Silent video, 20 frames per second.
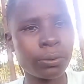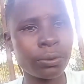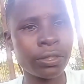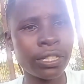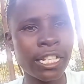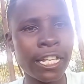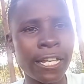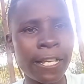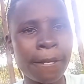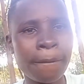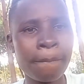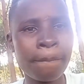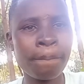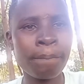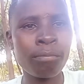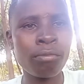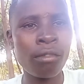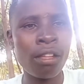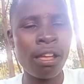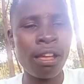today,
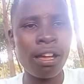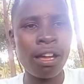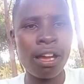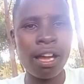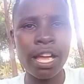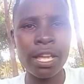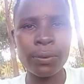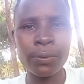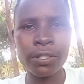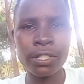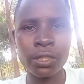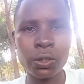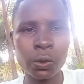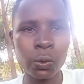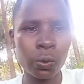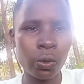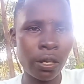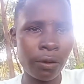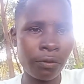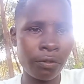I will
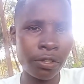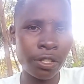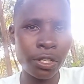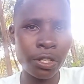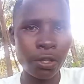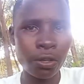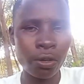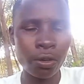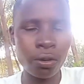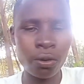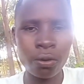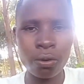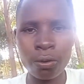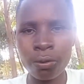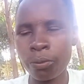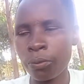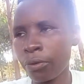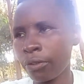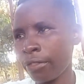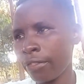do a video
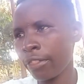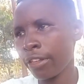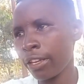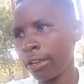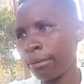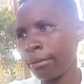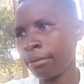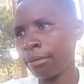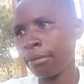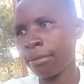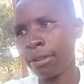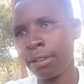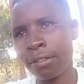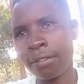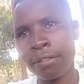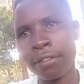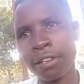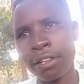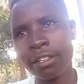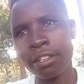with them, and
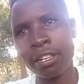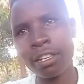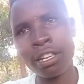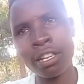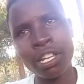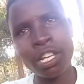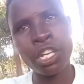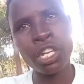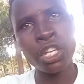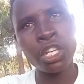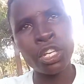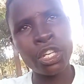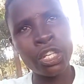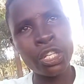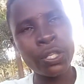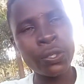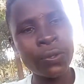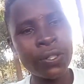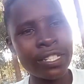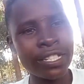then
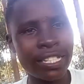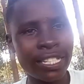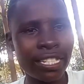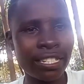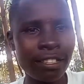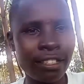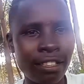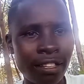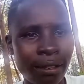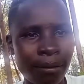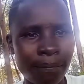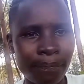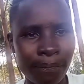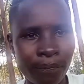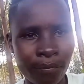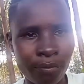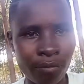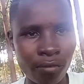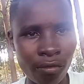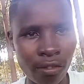you will see them.
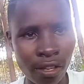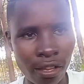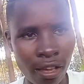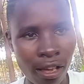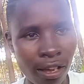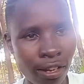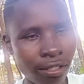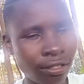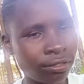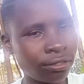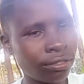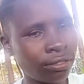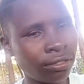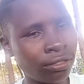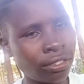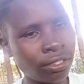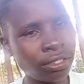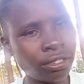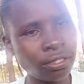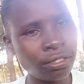Yeah,
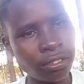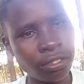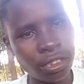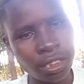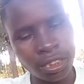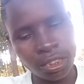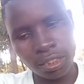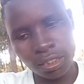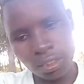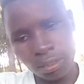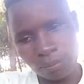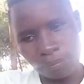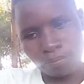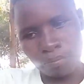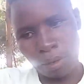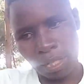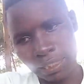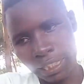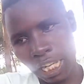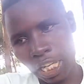
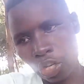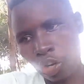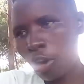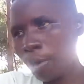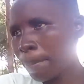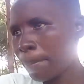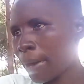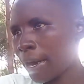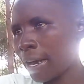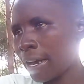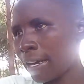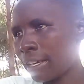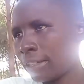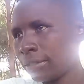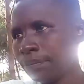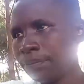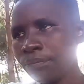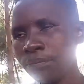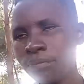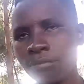but I hope
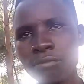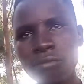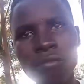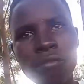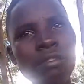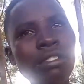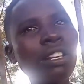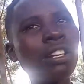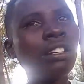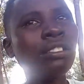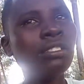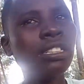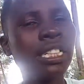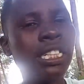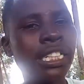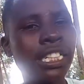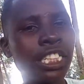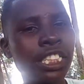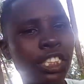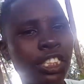
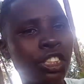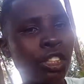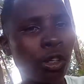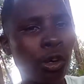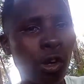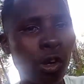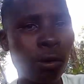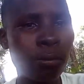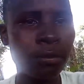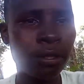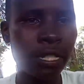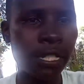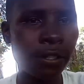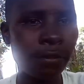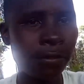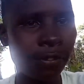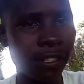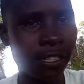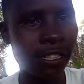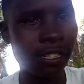he reached home
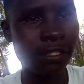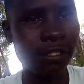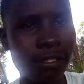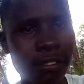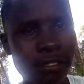safely.